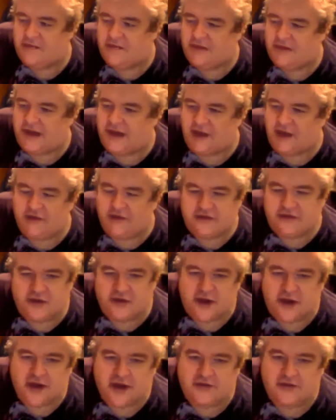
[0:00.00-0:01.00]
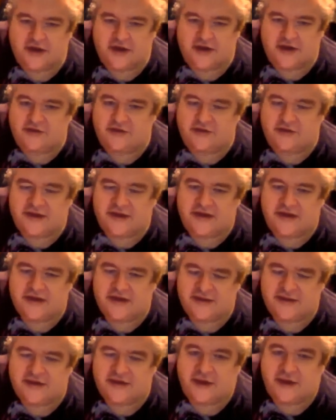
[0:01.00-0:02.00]
But I was so hungry, I just
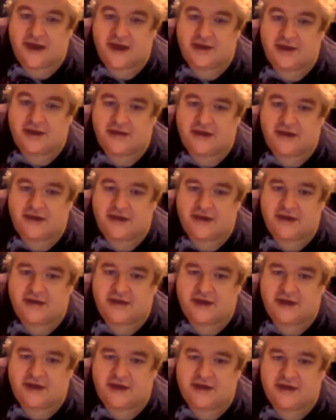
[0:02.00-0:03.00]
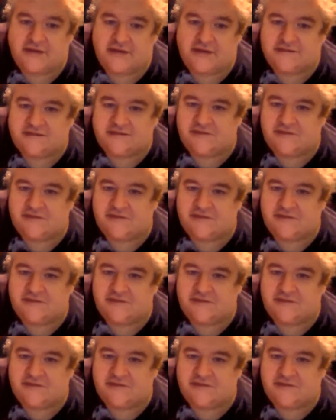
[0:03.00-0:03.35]
wanted to, you know, I haven't eaten all day.